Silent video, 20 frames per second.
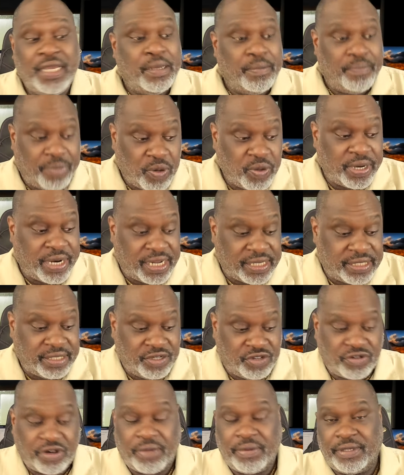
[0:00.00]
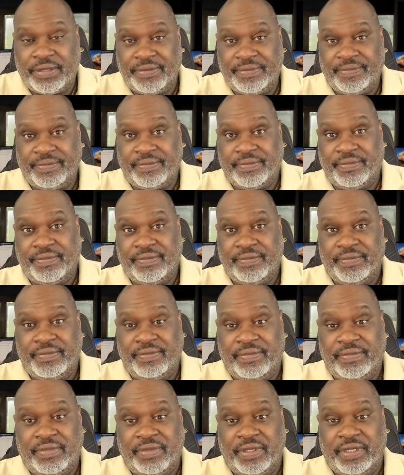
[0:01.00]
Polkadot's in trouble.
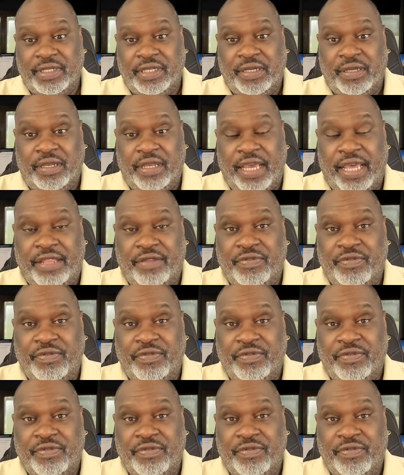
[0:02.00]
And the